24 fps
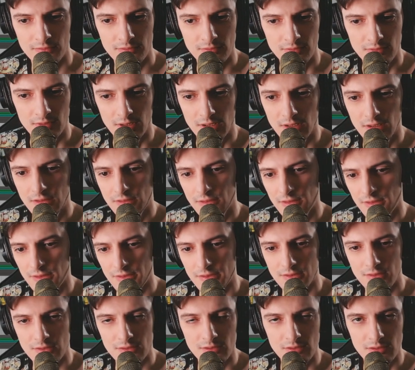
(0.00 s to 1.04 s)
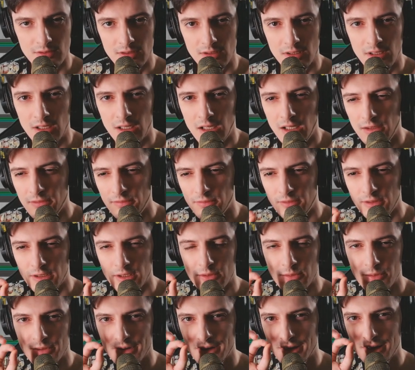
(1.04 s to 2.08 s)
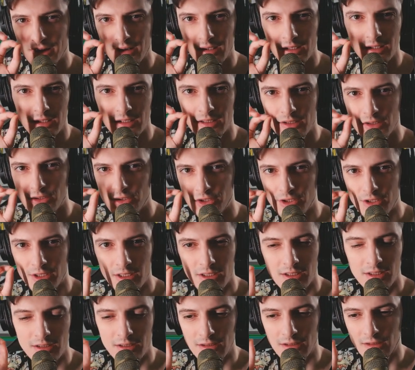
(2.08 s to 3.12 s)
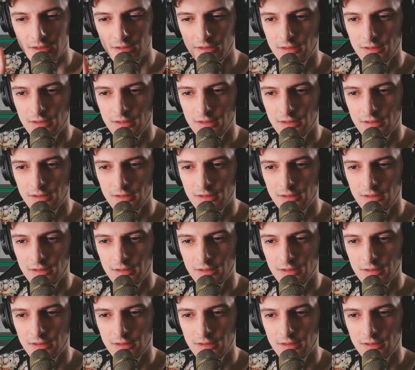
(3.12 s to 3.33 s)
Yeah, this high frequency tiny shaker